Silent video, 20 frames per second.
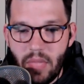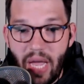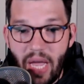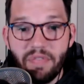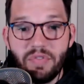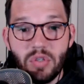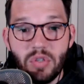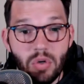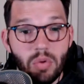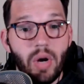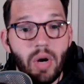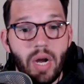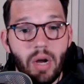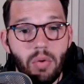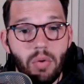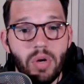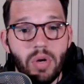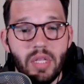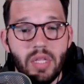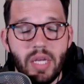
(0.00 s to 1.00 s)
after a
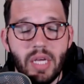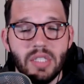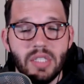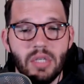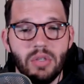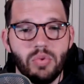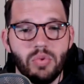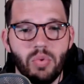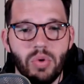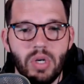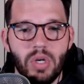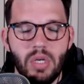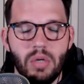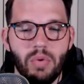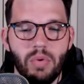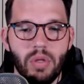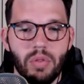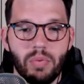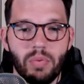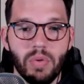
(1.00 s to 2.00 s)
while, one of the guys I was working
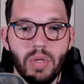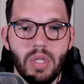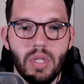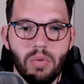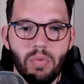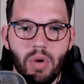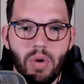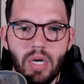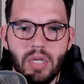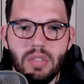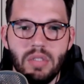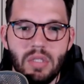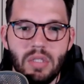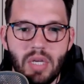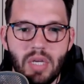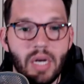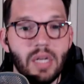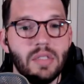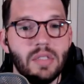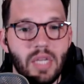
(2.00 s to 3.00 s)
with really wanted to
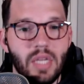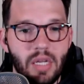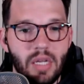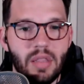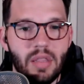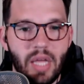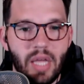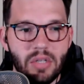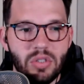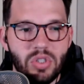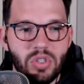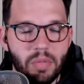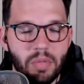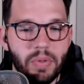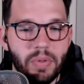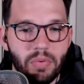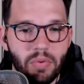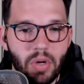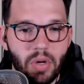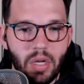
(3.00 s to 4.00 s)
kind of take that ship
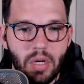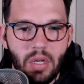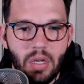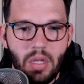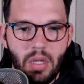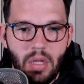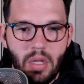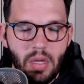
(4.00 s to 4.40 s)
and run.